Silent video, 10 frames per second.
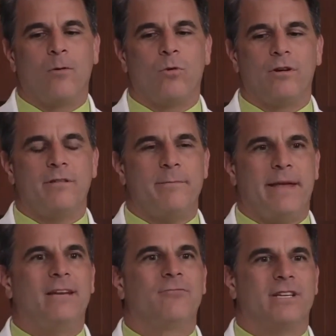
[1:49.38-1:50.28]
One of the
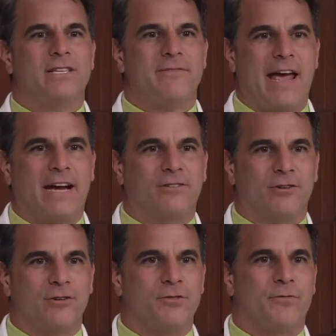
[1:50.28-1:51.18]
main risk
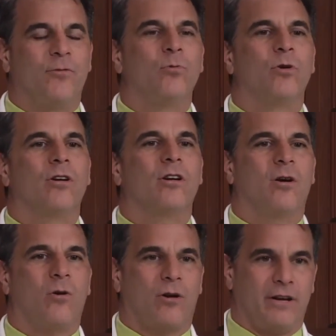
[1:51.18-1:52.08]
factors for
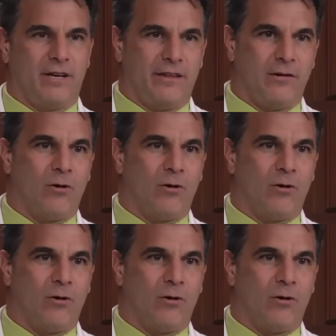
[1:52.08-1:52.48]
hardening of the